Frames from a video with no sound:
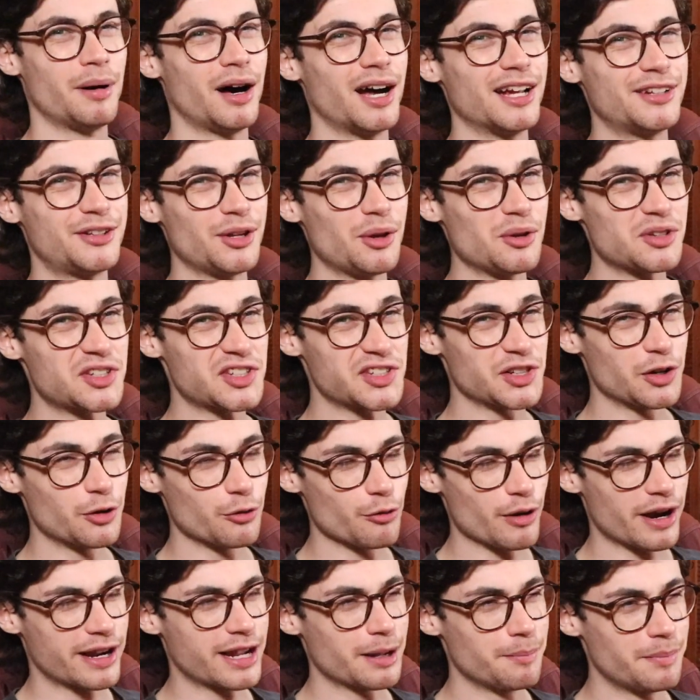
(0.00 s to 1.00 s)
But I do still
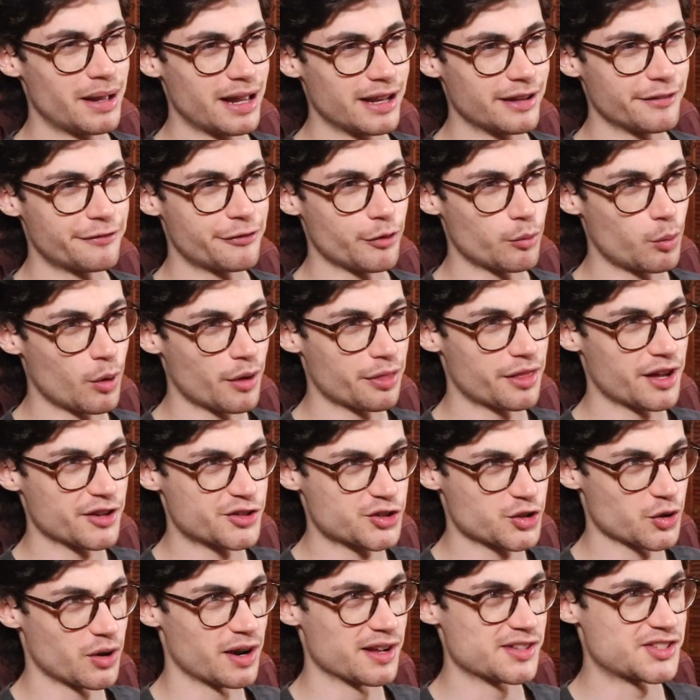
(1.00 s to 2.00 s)
recommend for what they're
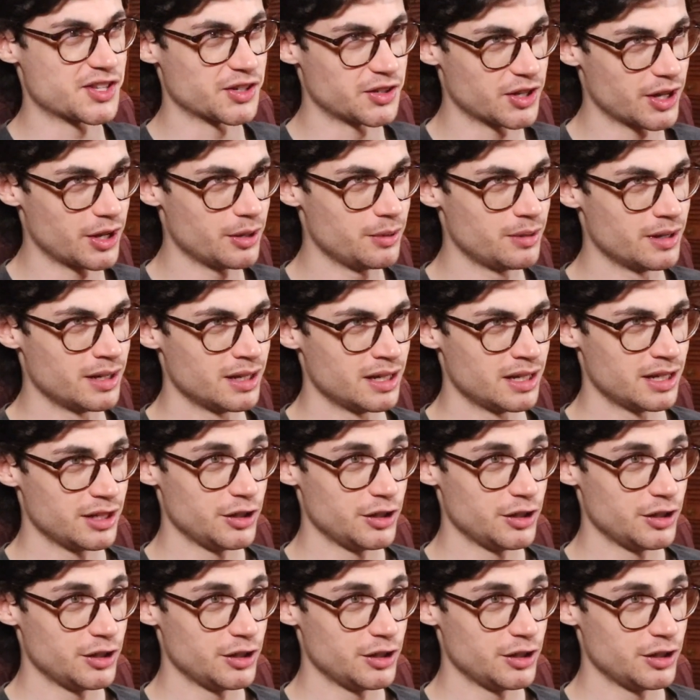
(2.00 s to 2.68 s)
trying to do.